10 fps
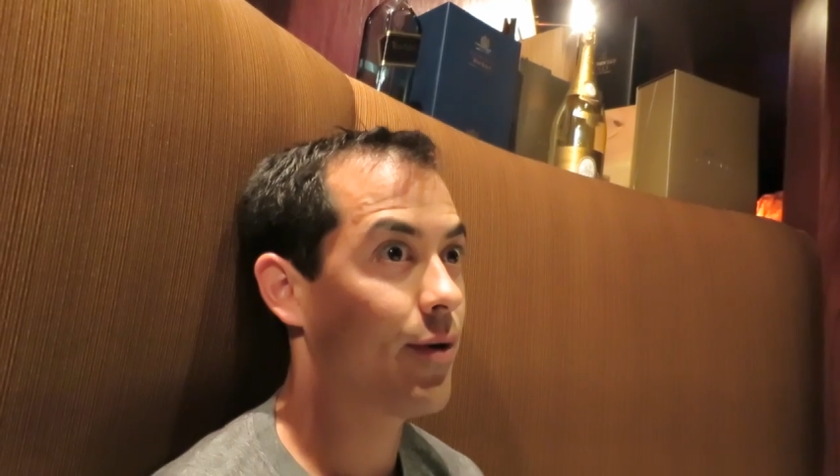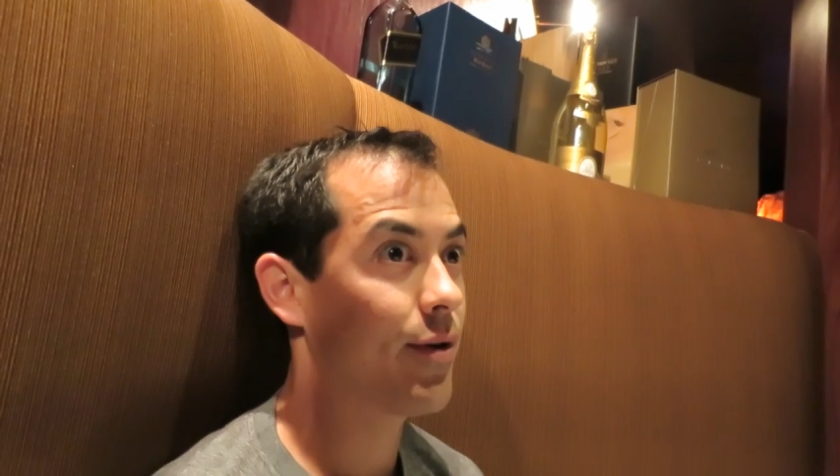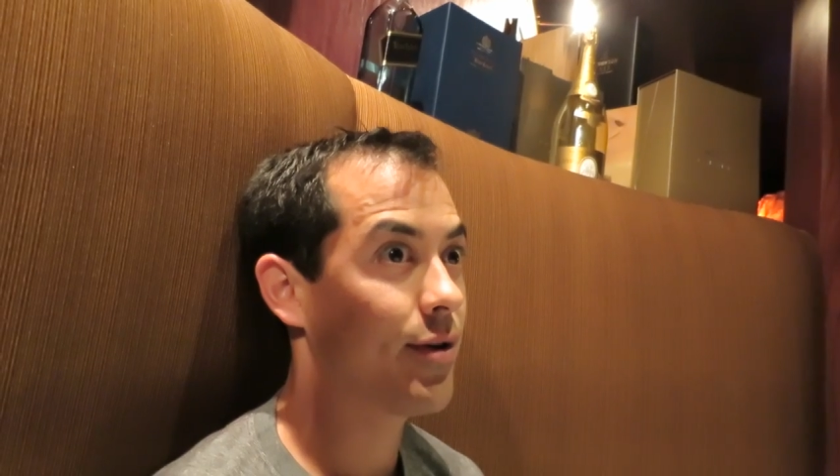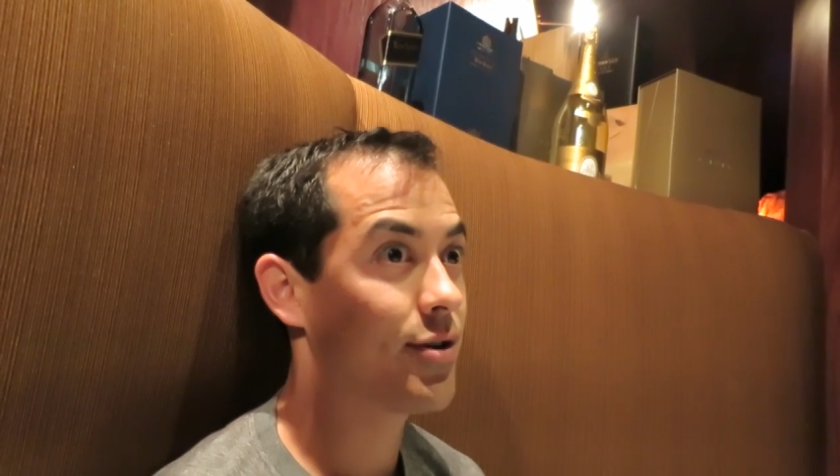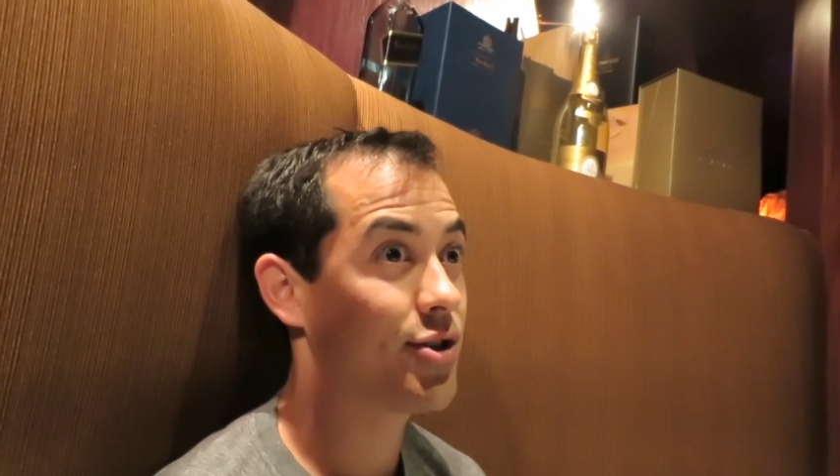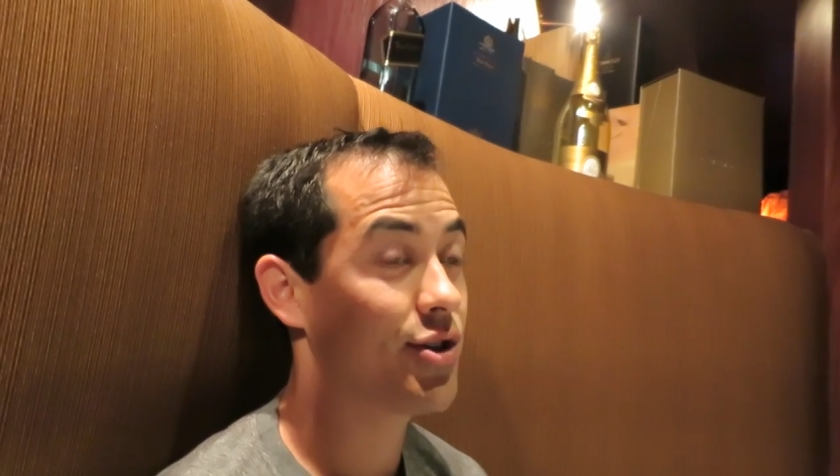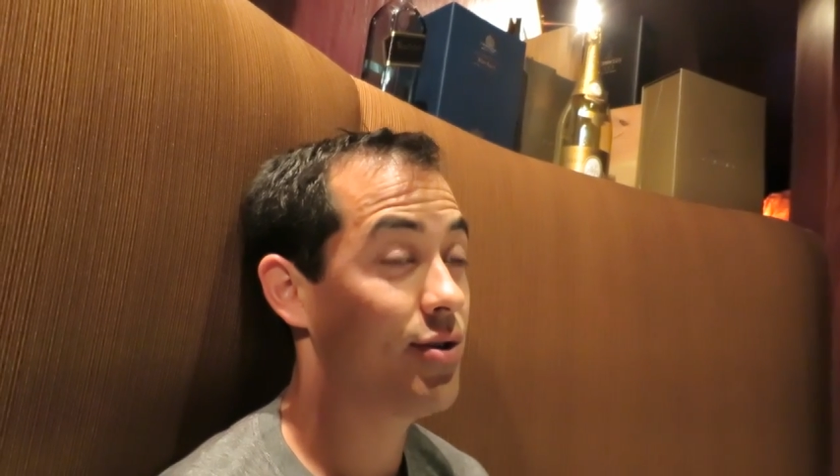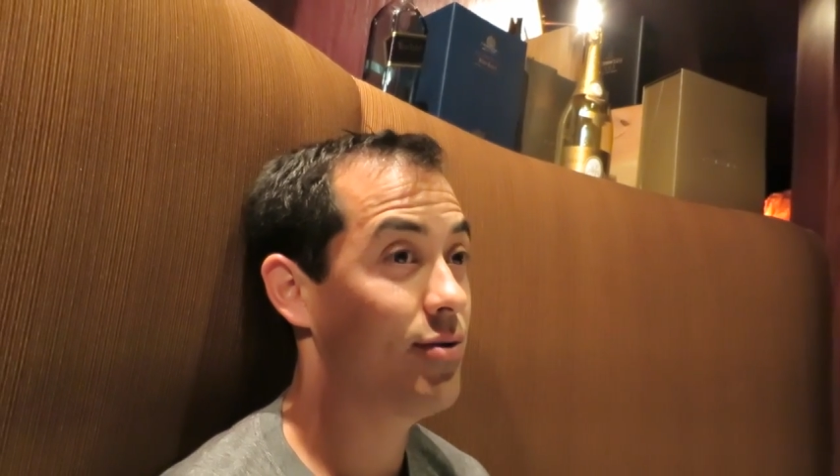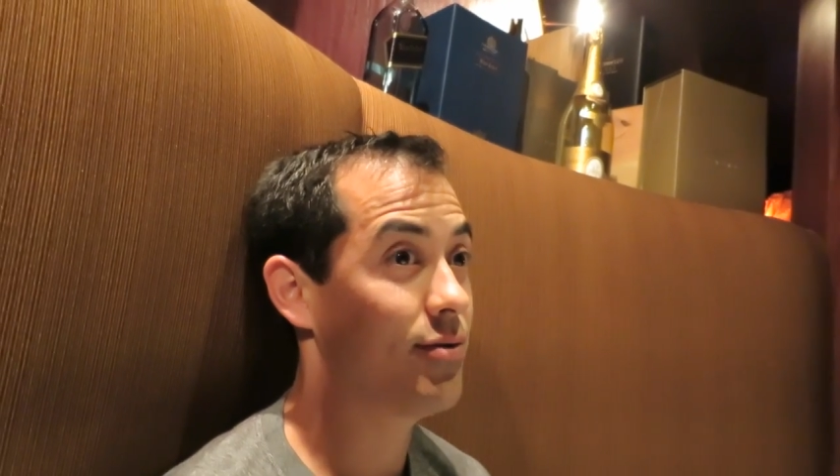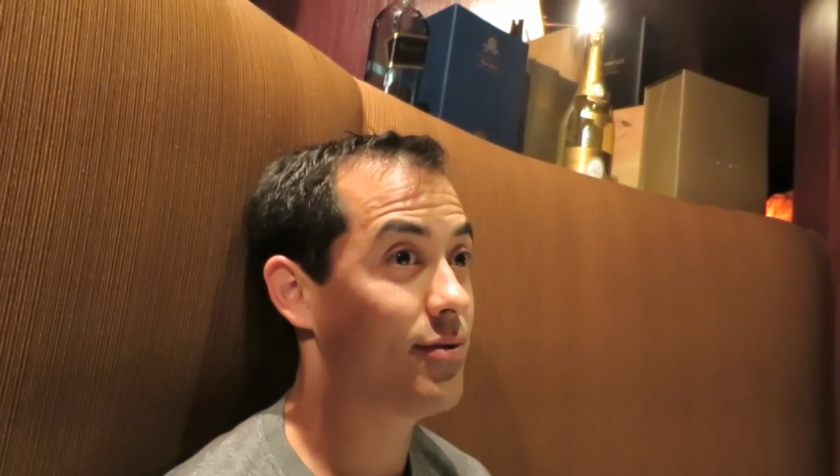Or
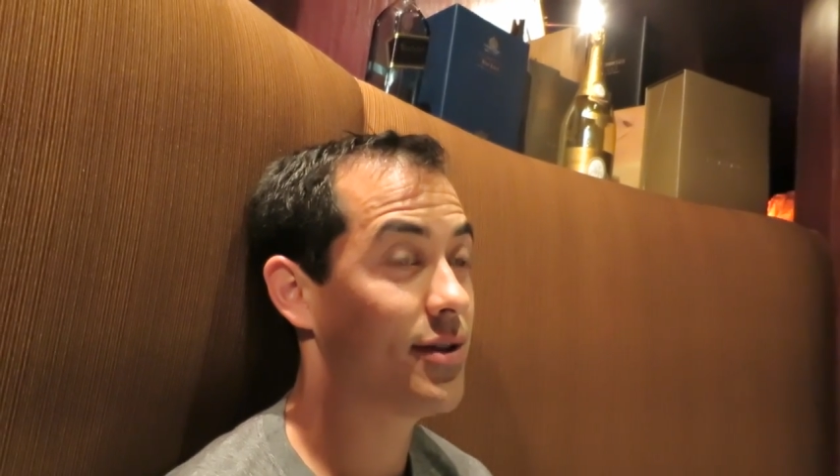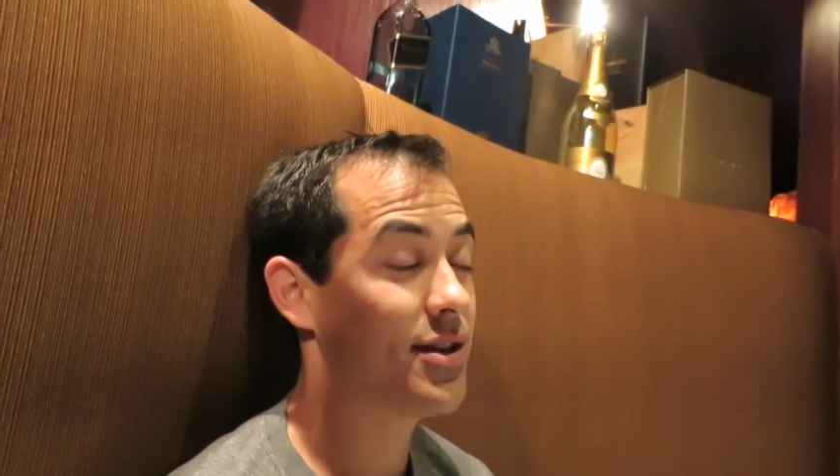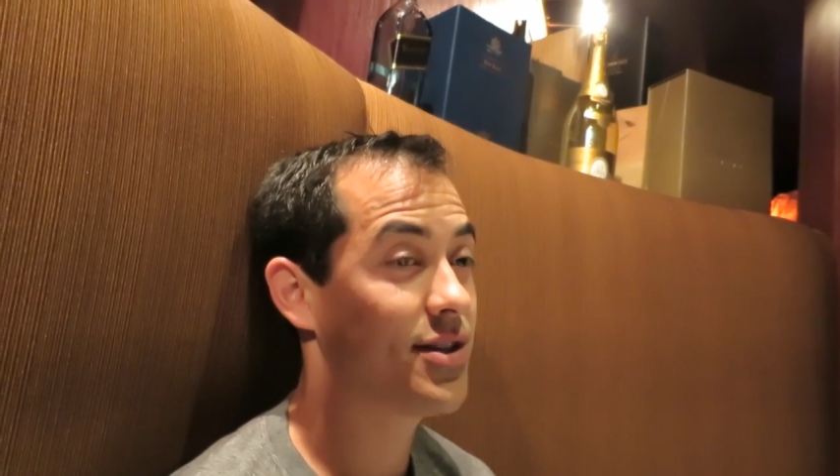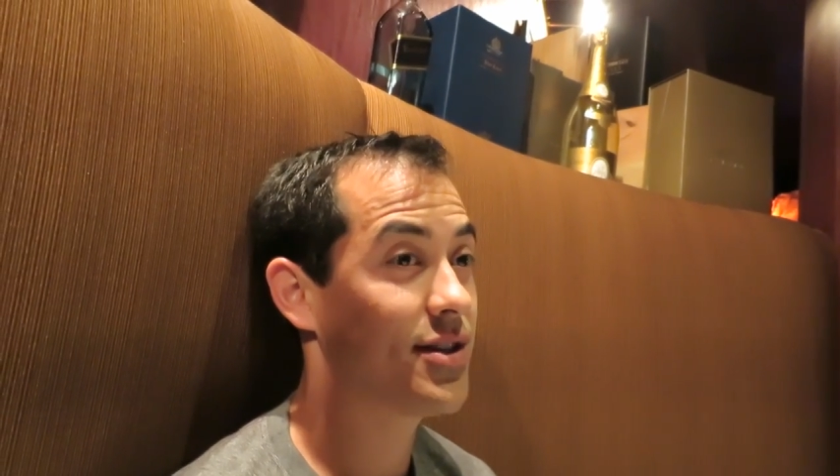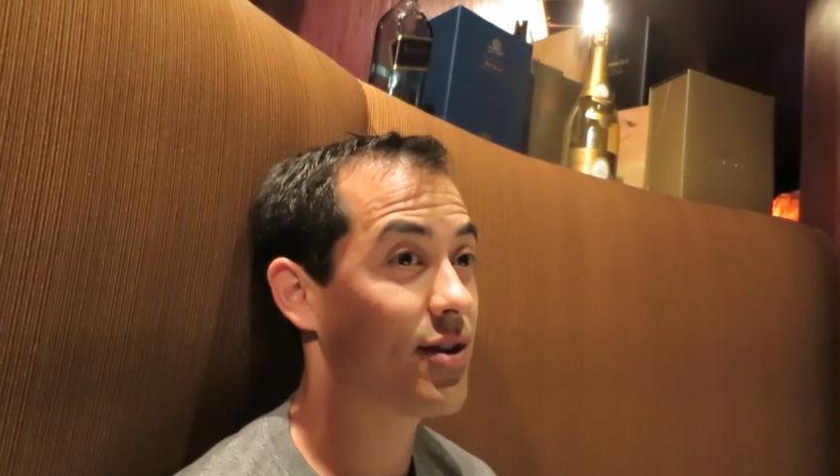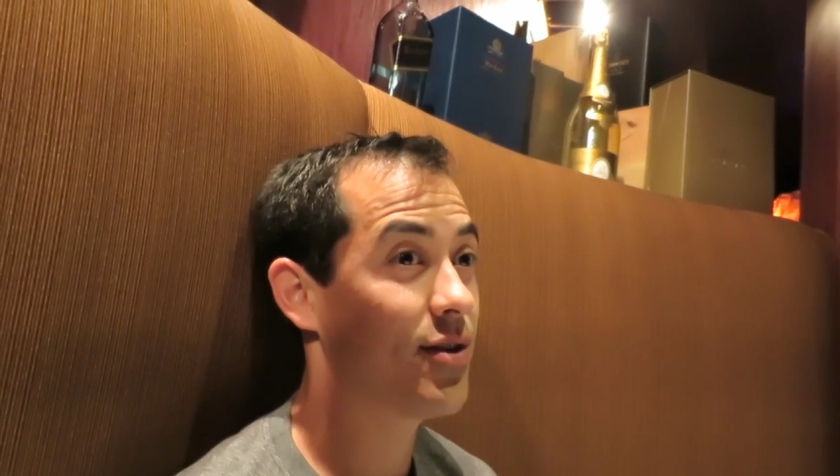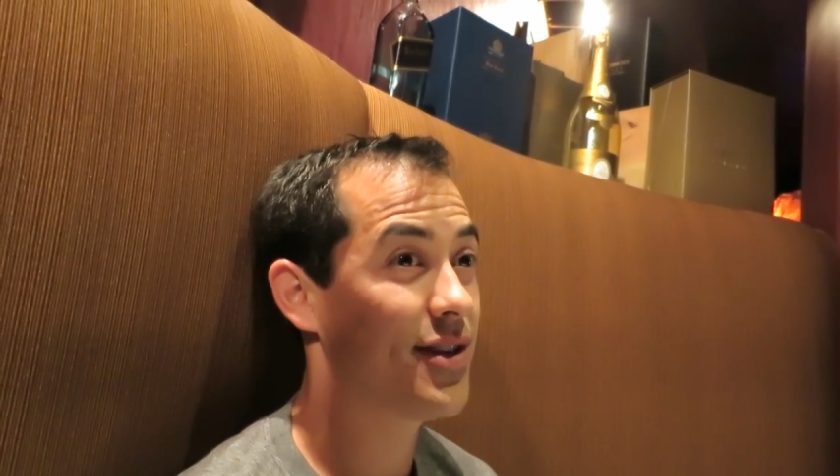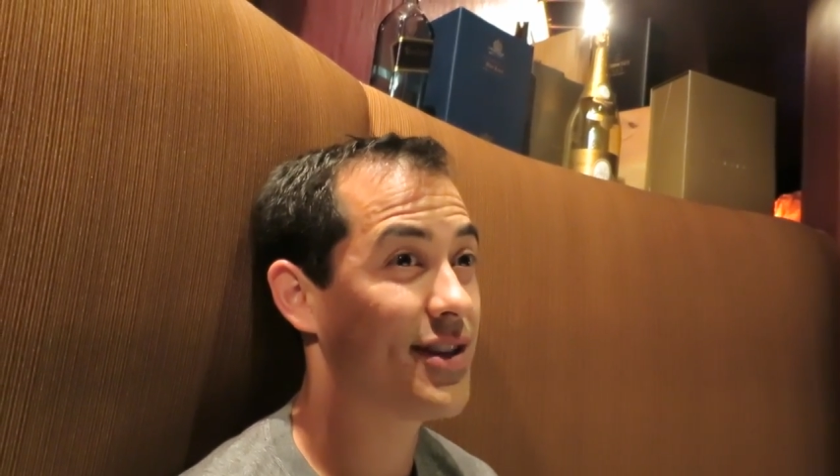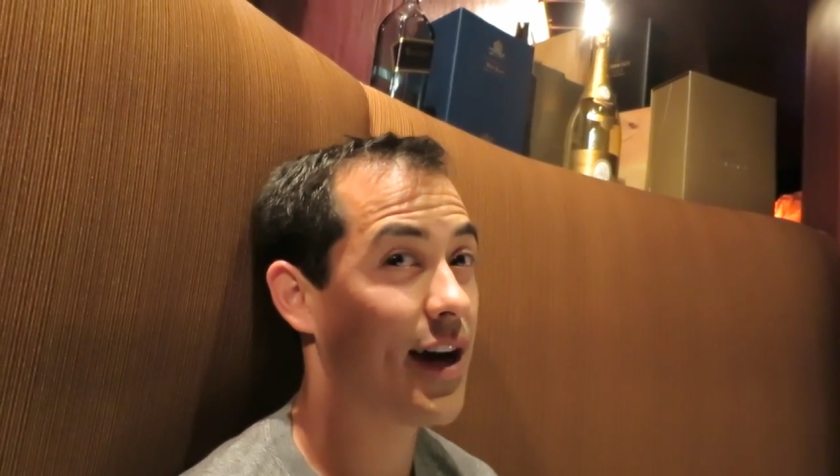shoot, let's just go to